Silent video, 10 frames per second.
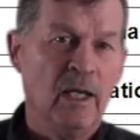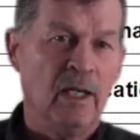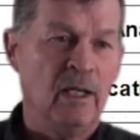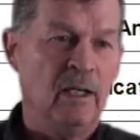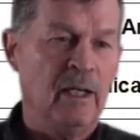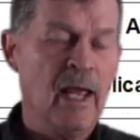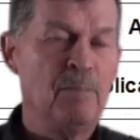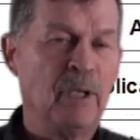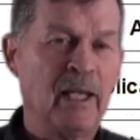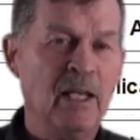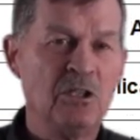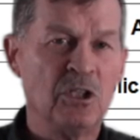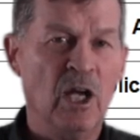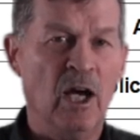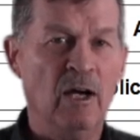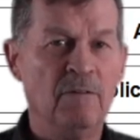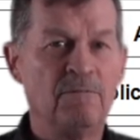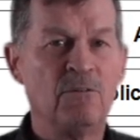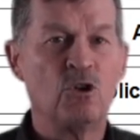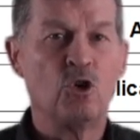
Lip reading: an application of